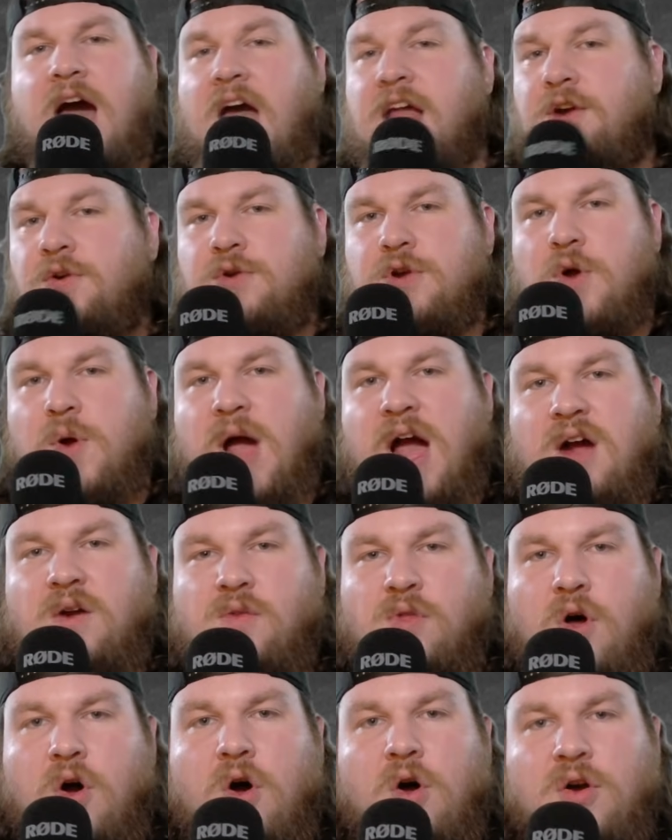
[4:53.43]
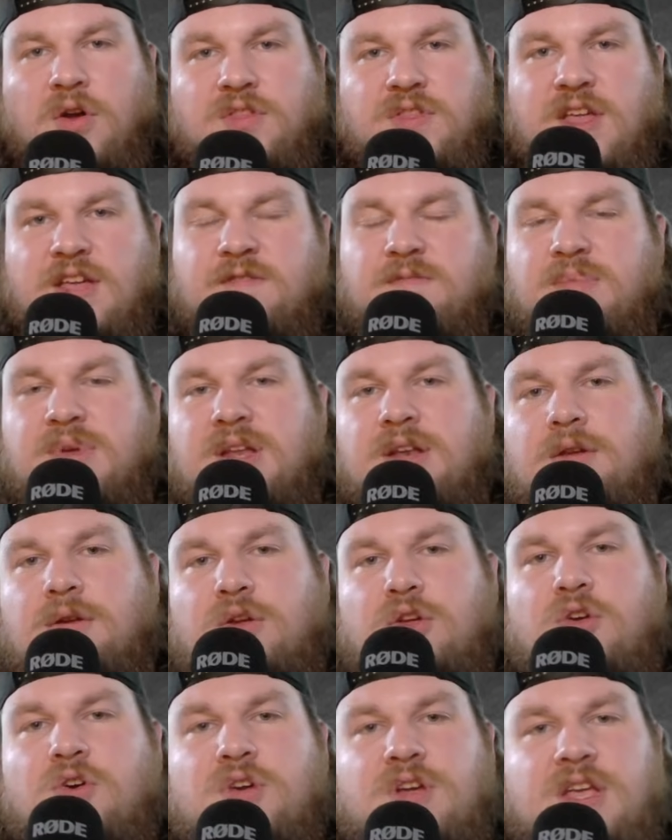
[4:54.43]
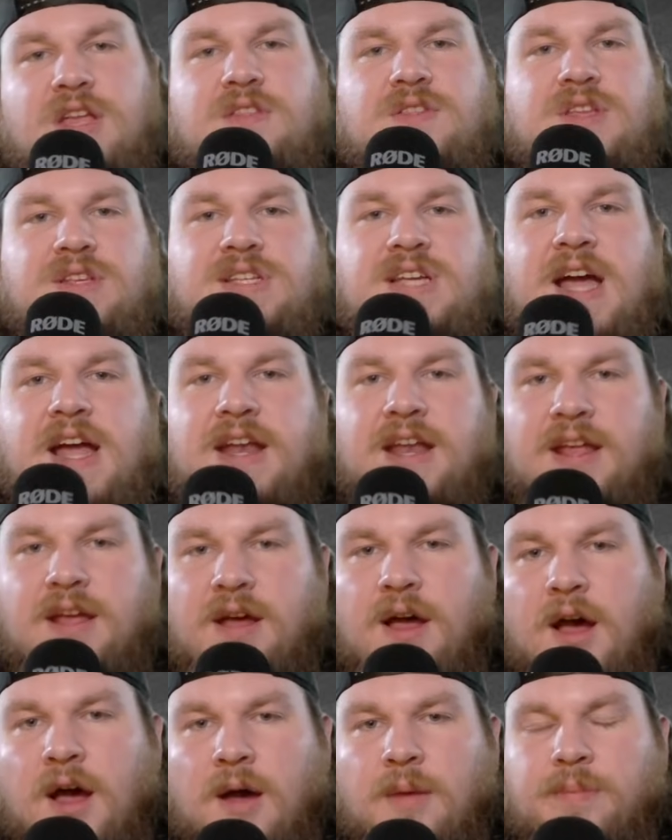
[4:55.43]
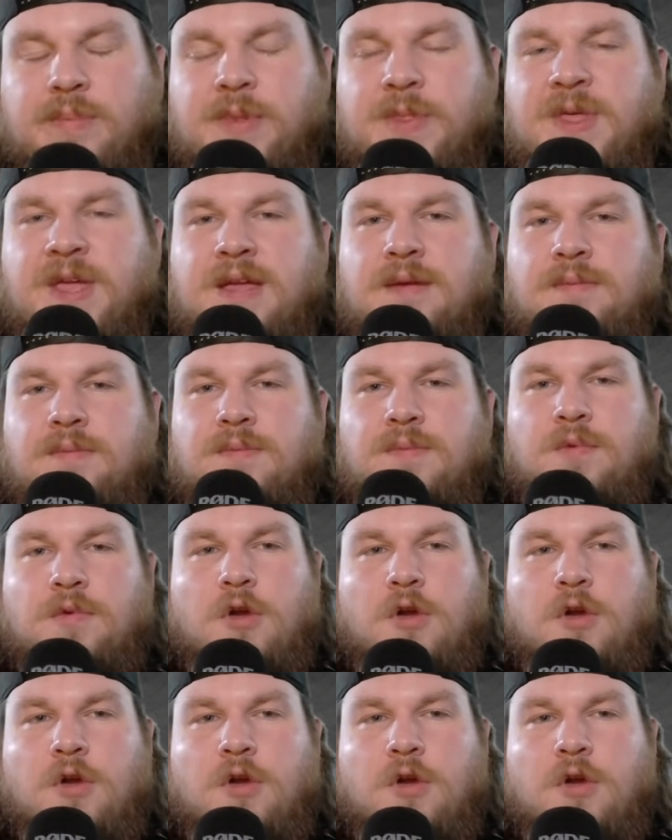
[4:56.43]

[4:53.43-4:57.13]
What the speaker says: I don't know how long they've been cooking this idea up, but they